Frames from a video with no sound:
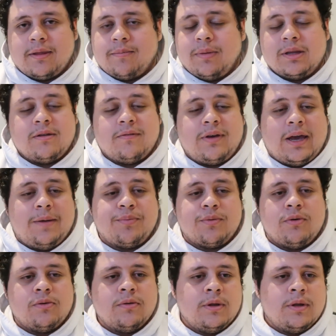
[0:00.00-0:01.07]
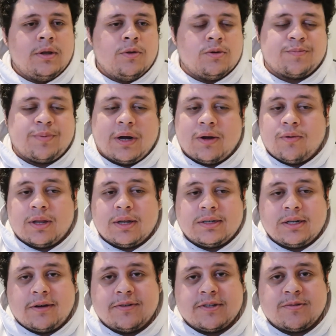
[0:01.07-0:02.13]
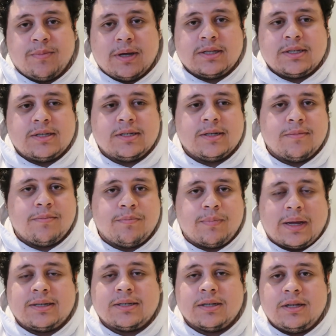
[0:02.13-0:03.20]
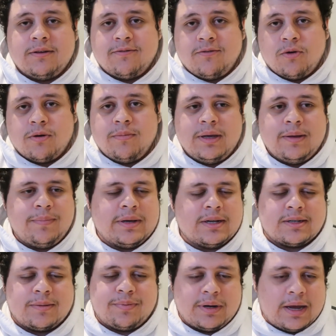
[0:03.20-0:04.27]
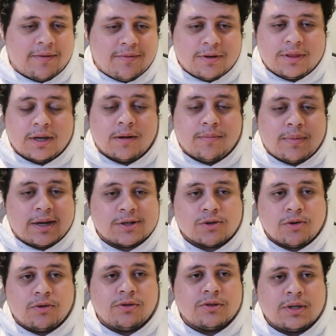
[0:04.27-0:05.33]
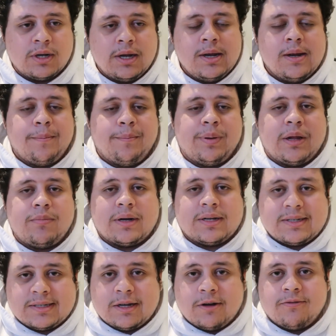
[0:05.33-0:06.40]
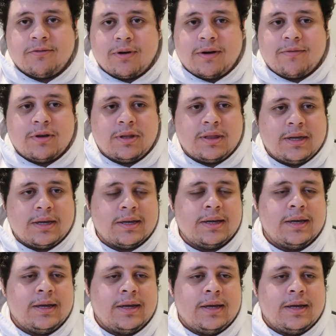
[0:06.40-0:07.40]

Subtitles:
the month of April was probably one of the toughest months mentally for me, because I put everything on my shoulders, blame myself for everything,